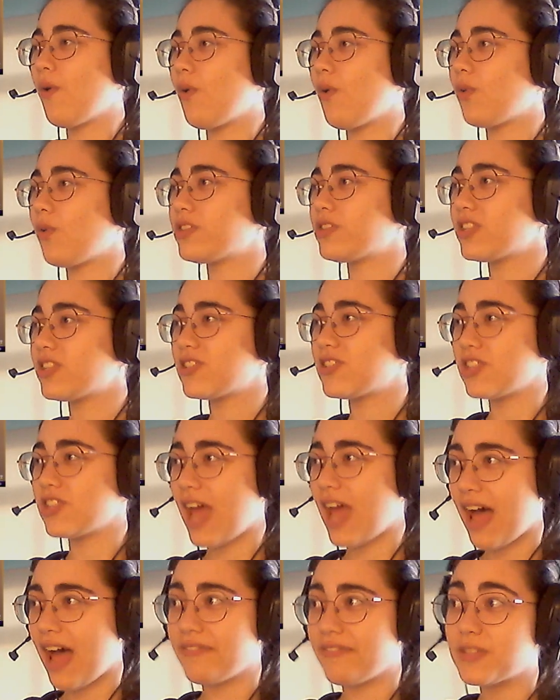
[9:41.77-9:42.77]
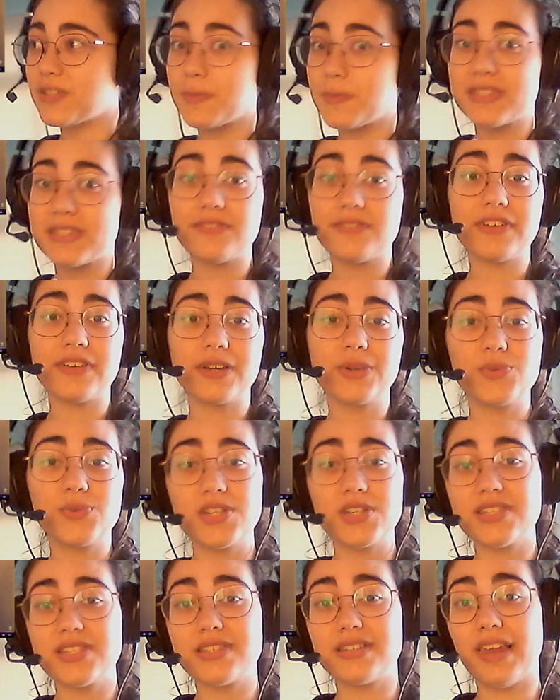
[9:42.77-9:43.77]
Or does she have a specific
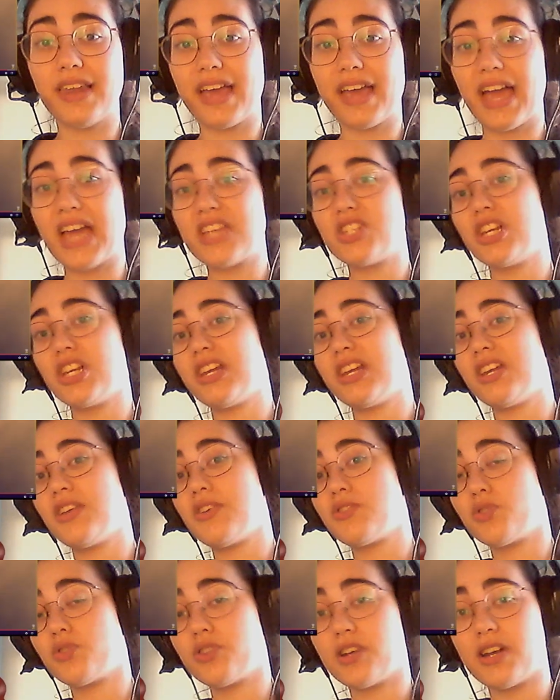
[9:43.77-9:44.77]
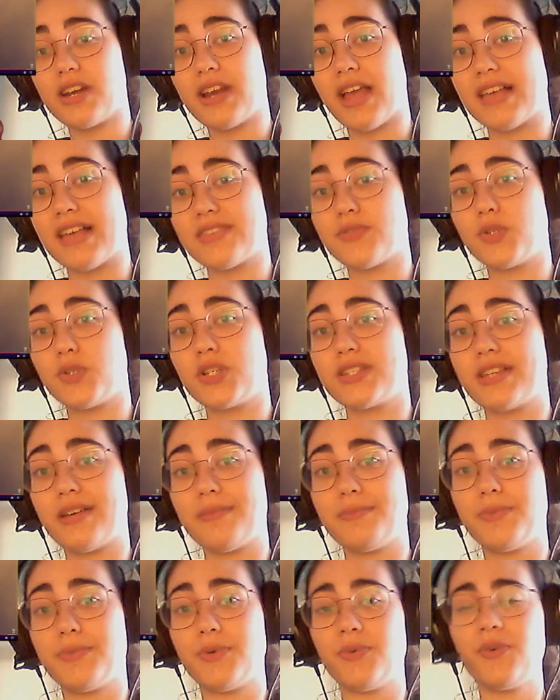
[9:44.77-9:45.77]
reason, like Angelina Jordan has, for
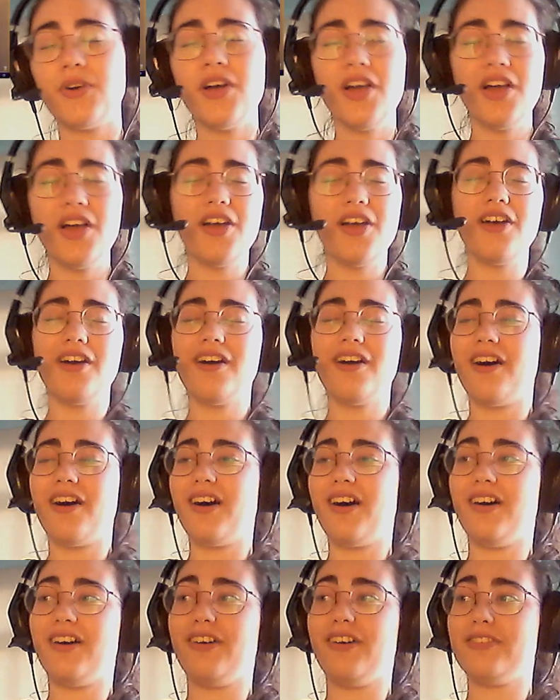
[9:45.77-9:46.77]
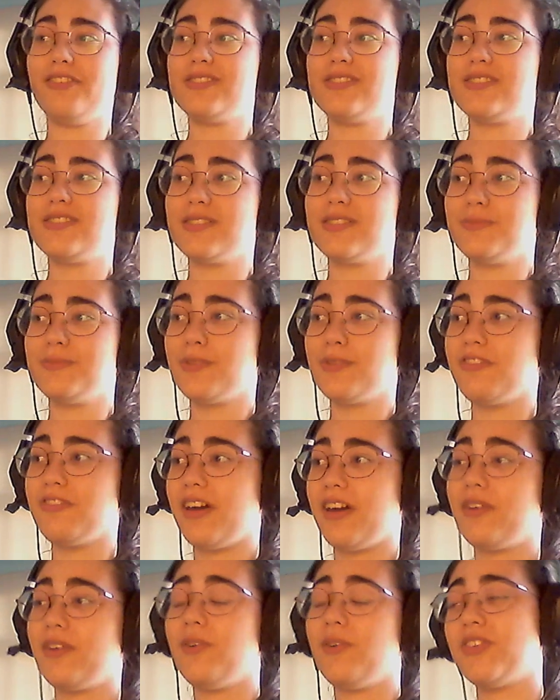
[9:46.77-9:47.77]
example, to
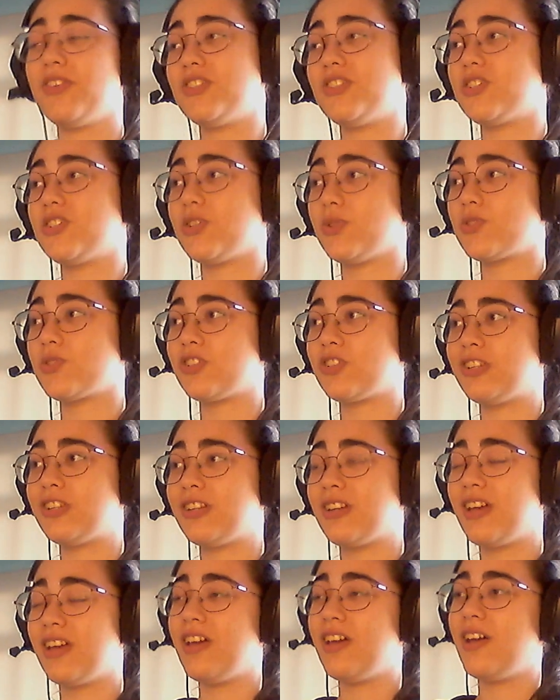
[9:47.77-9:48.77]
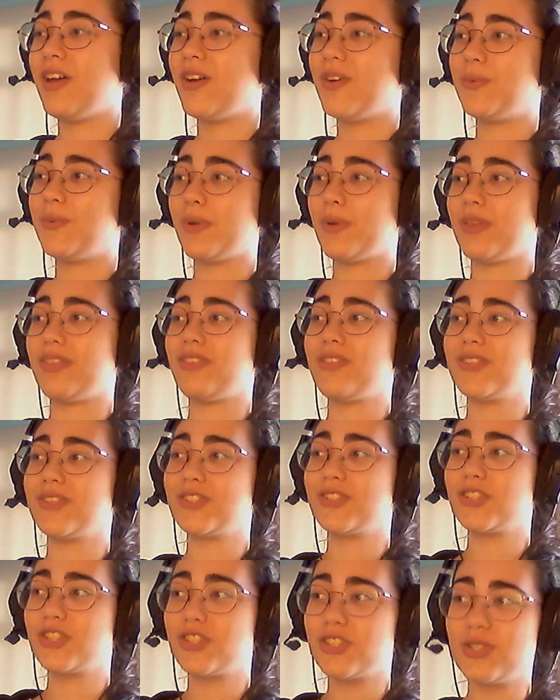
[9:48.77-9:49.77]
provide all the children with
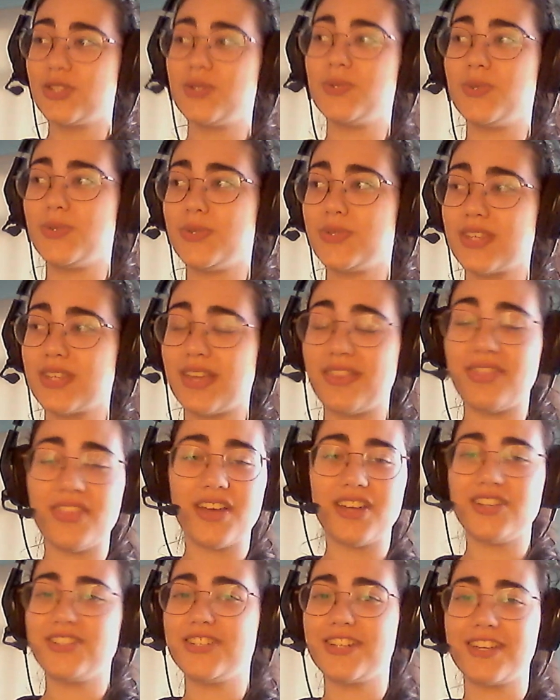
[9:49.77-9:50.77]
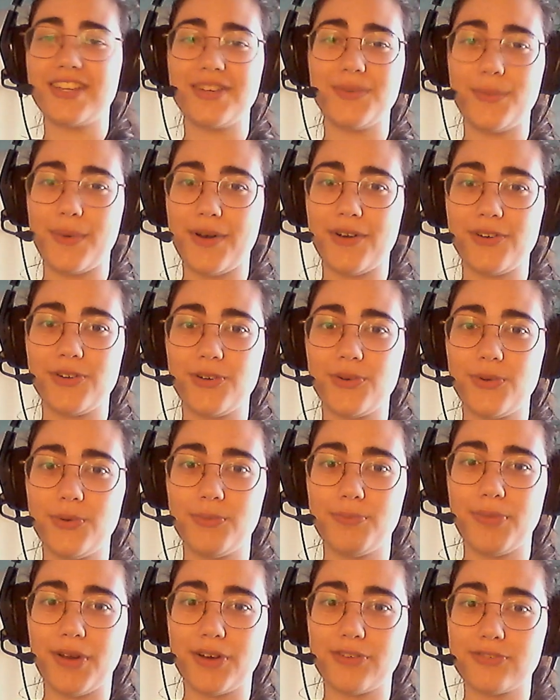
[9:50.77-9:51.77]
shoes, and then she can wear her
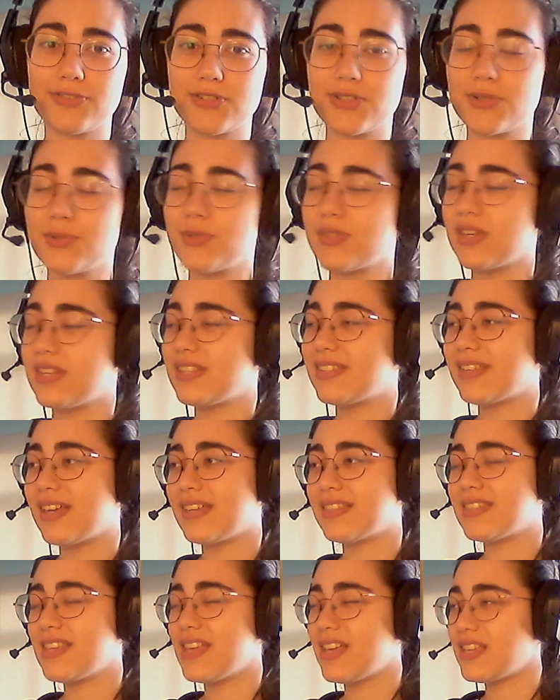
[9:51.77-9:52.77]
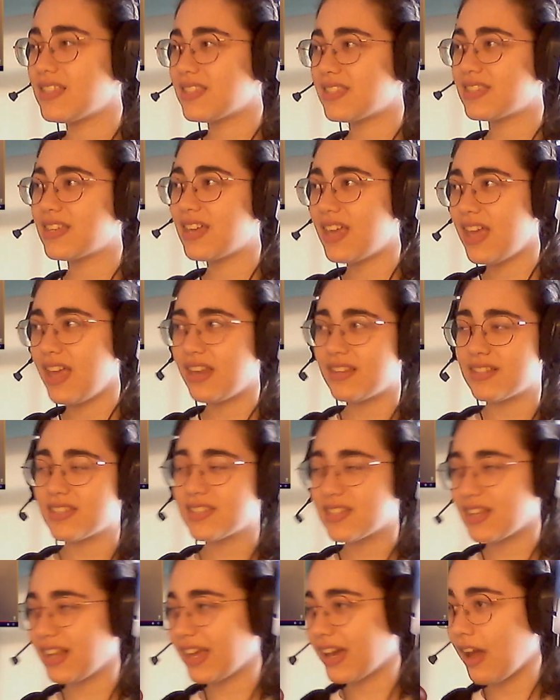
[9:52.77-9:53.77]
own pair of shoes? Is this
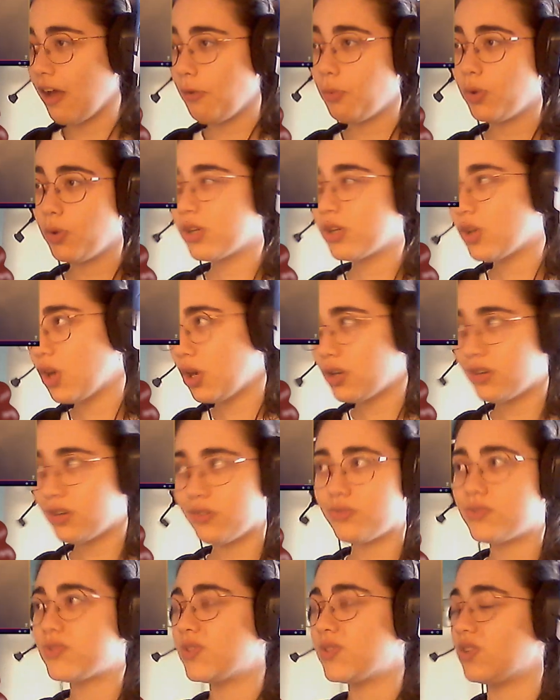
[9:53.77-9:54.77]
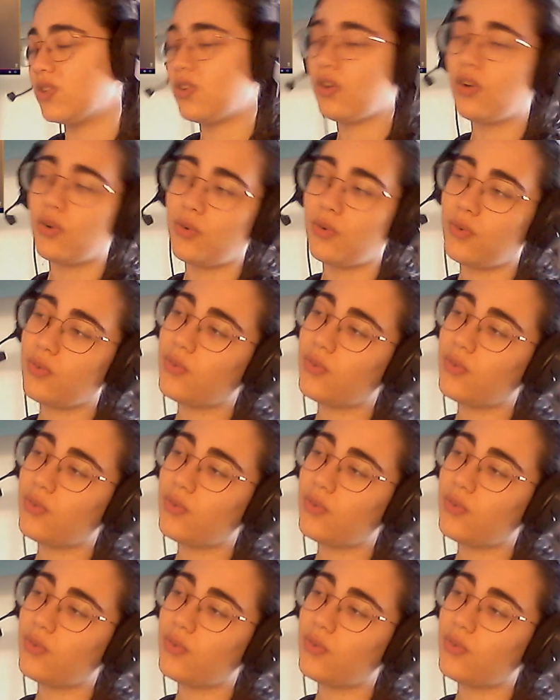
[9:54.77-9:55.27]
it? Like, I would love to know.